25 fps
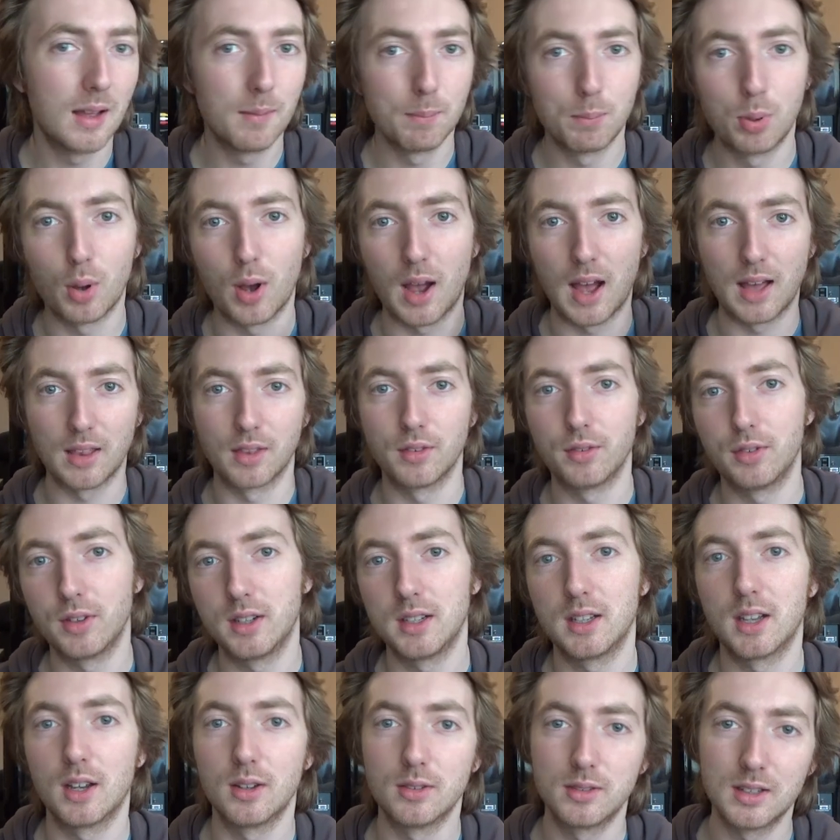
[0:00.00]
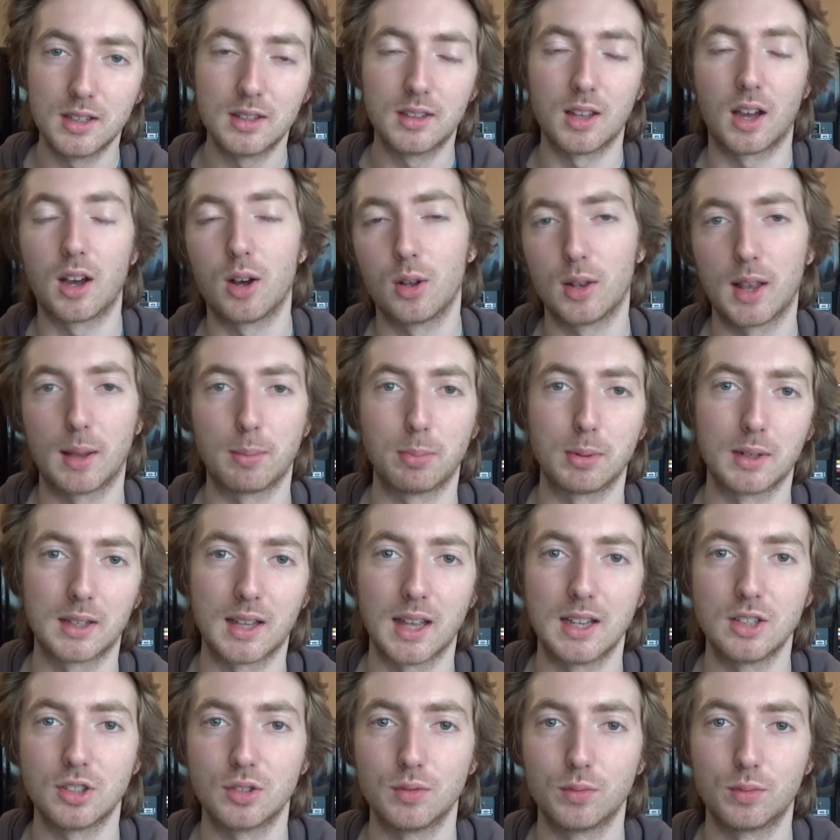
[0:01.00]
Put out the video, did the whole
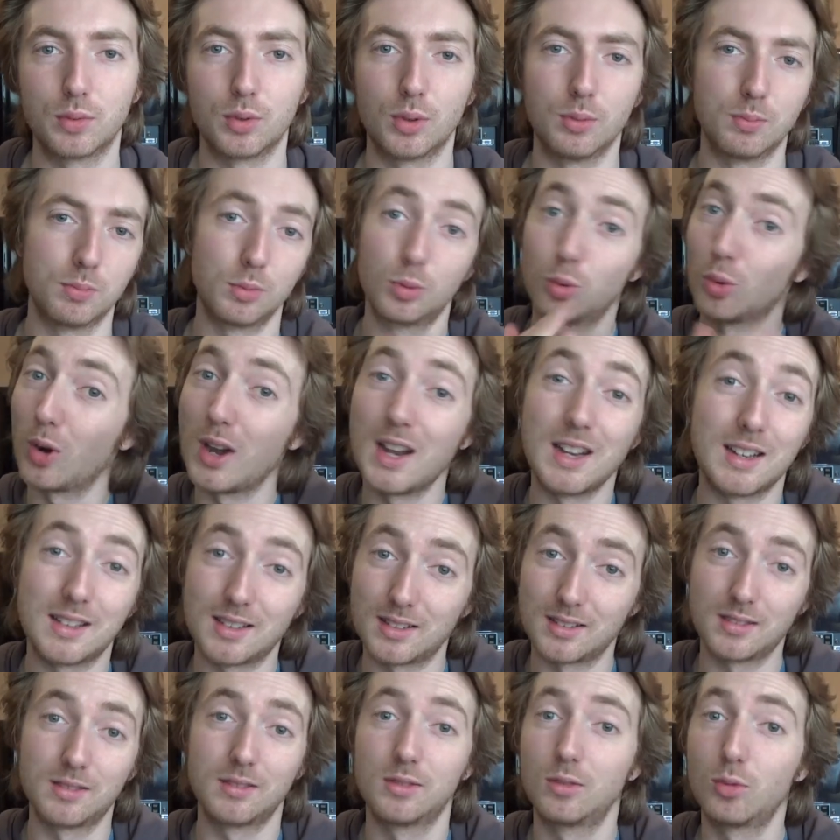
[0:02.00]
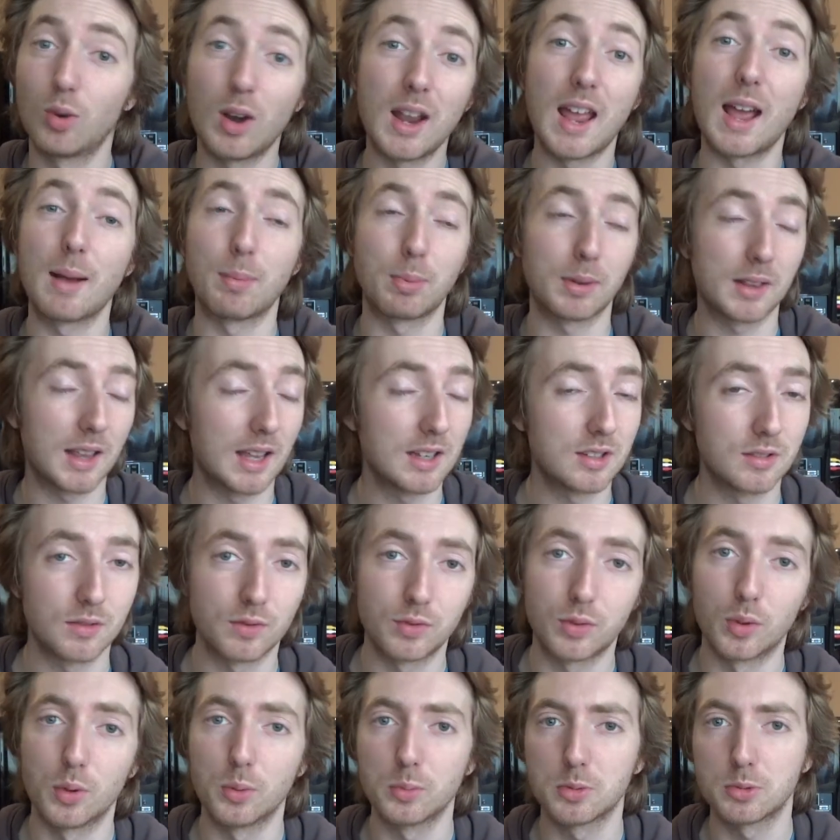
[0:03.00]
application form, great great application
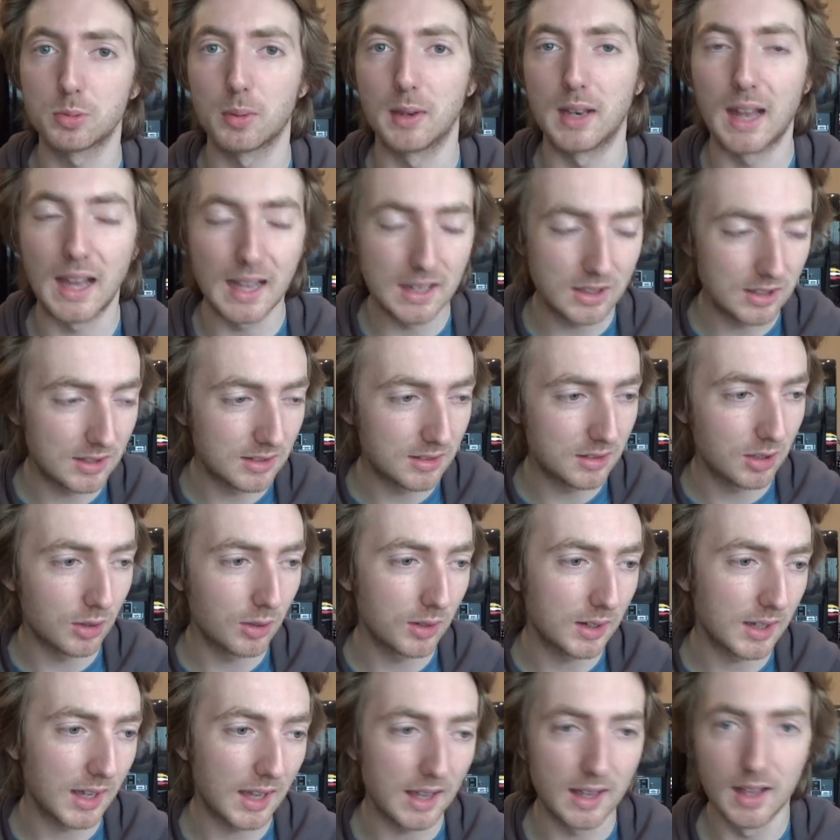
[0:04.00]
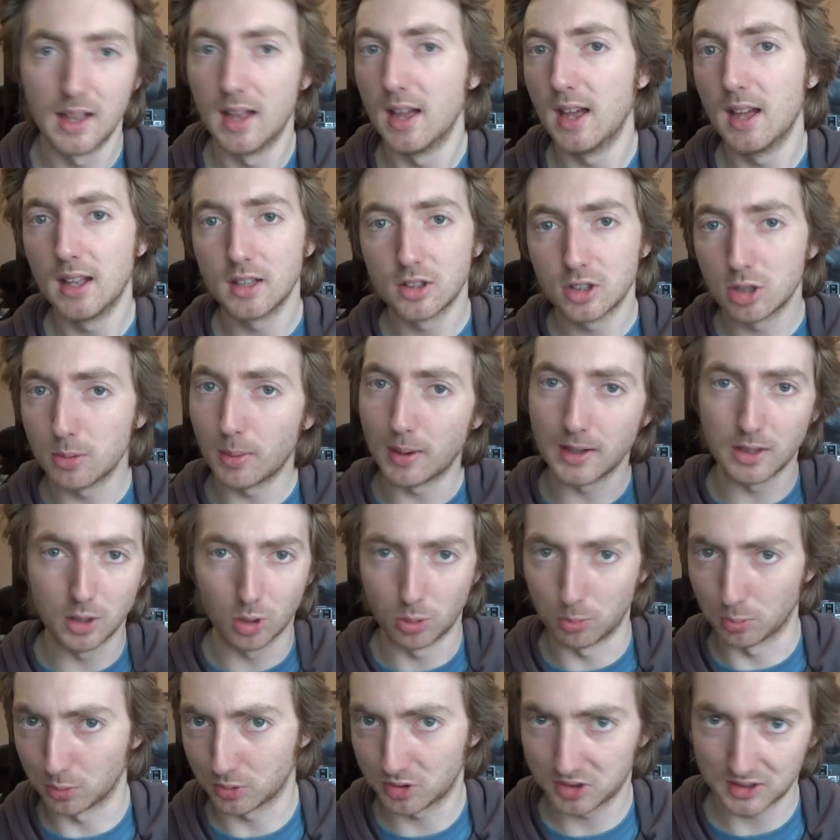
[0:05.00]
form, spent ages doing it, to my
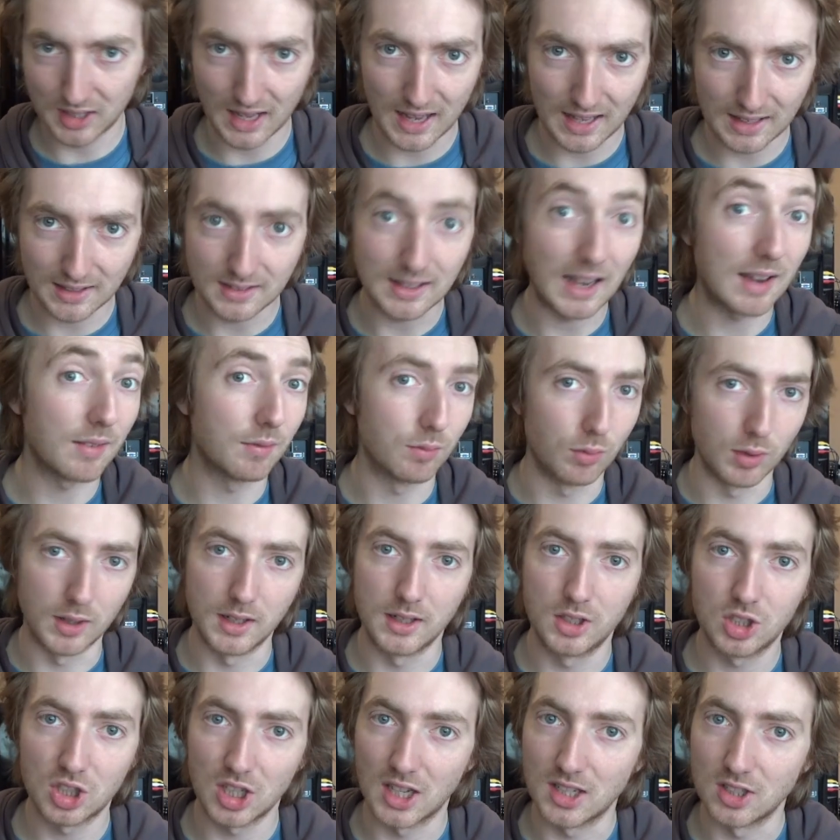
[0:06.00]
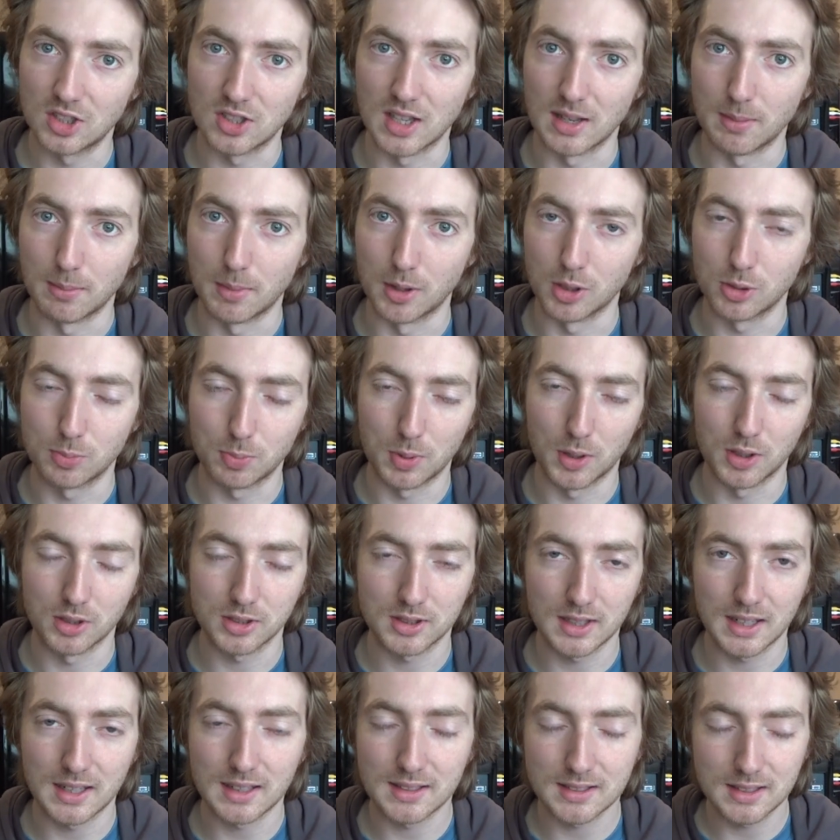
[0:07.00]
normal standard, haven't really changed that much
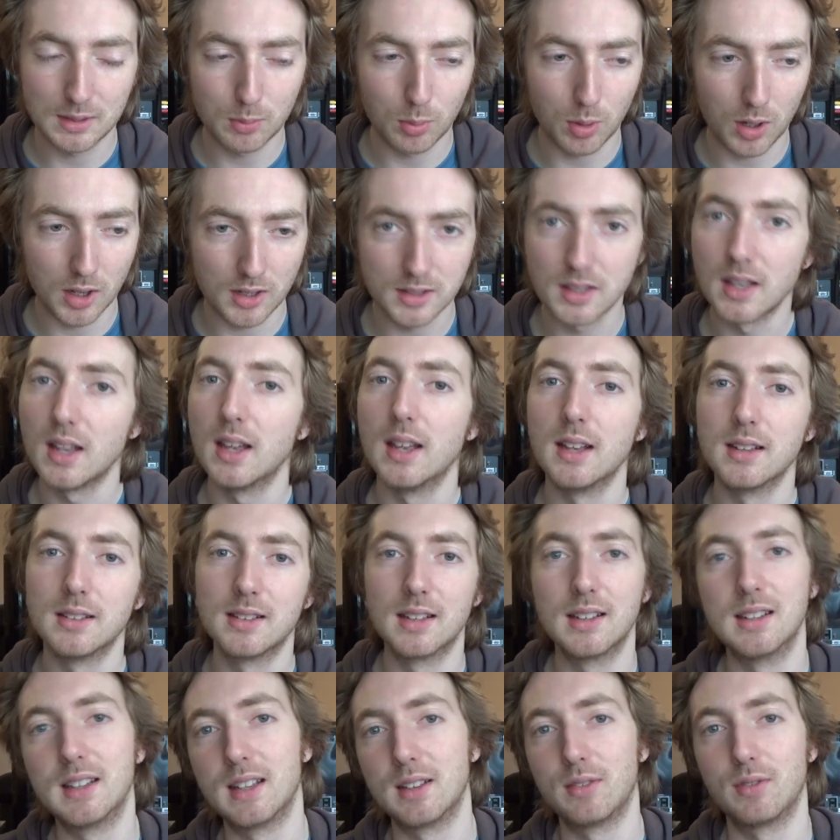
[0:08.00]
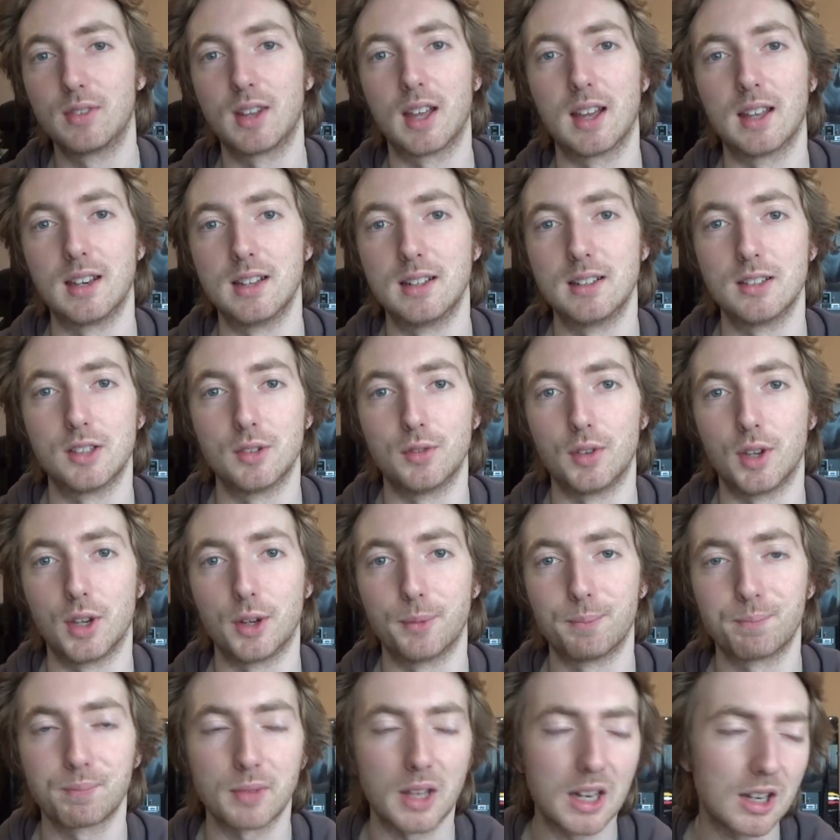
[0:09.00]
personality wise, didn't even get an interview.
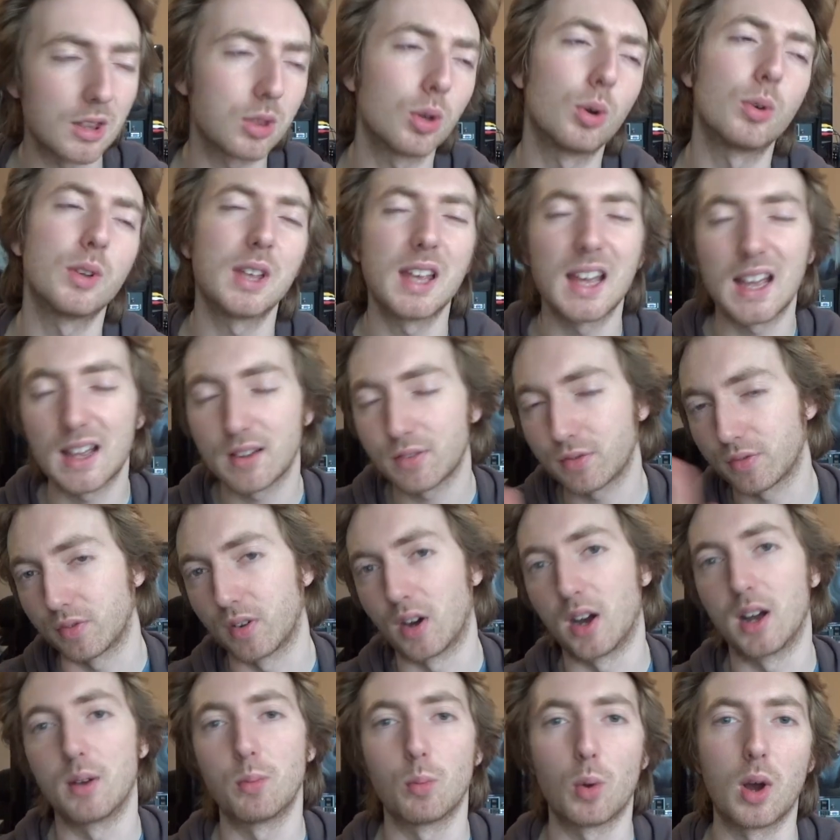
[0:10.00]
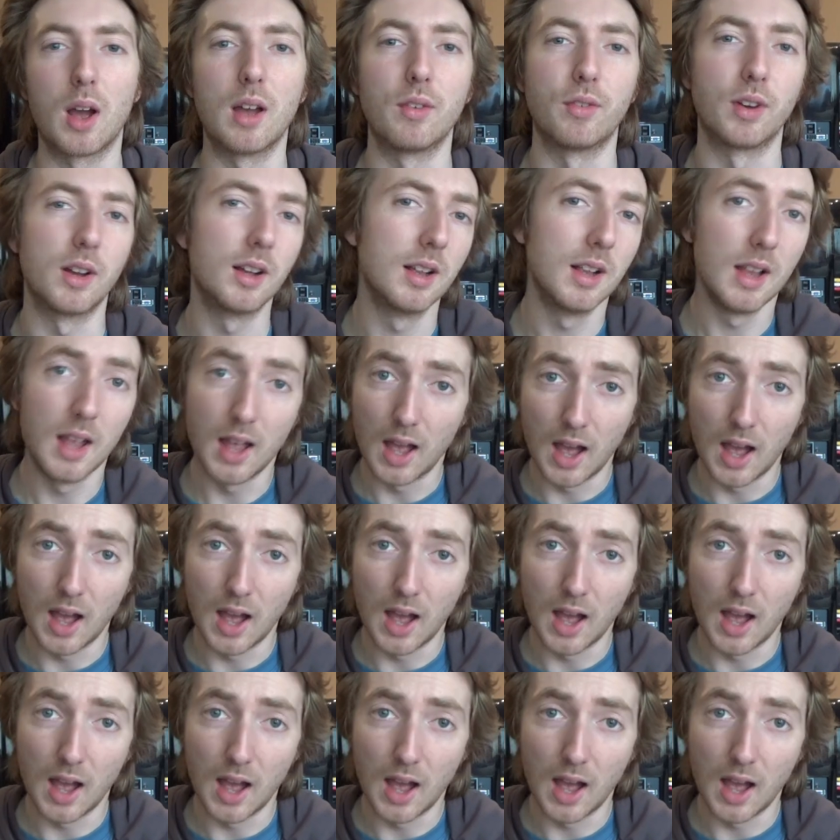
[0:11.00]
I thought, yeah, fine, whatever.